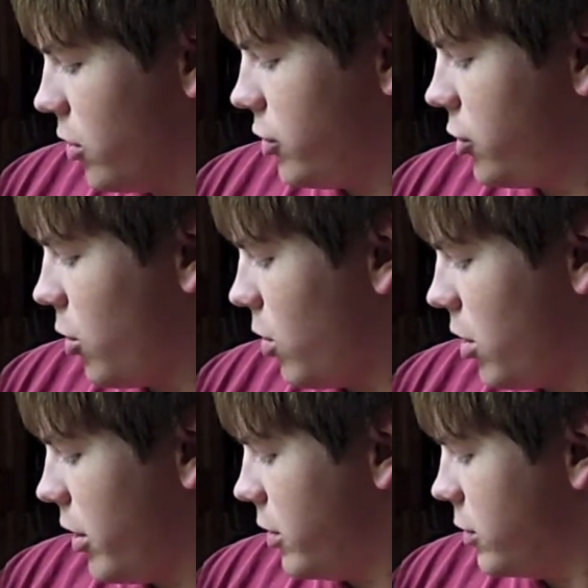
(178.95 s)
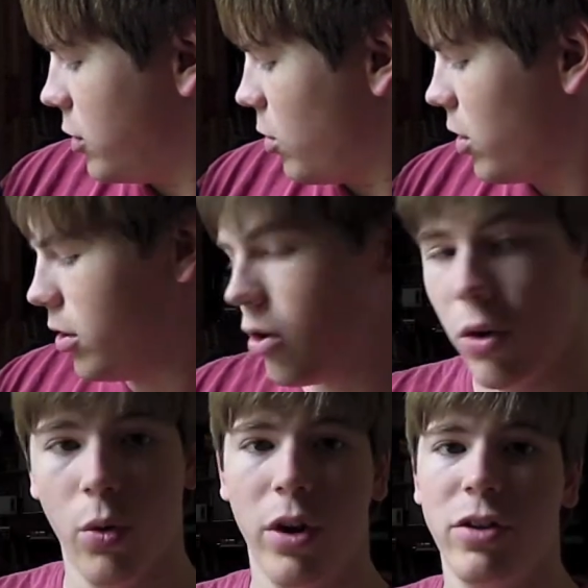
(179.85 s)
so on and so on, all
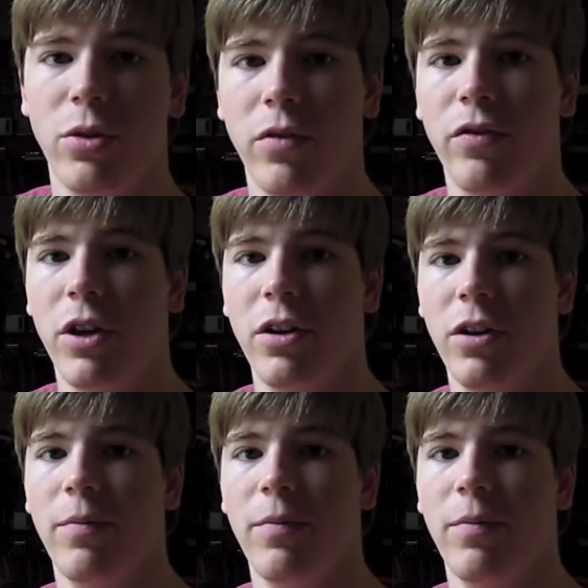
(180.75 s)
the way to infinity.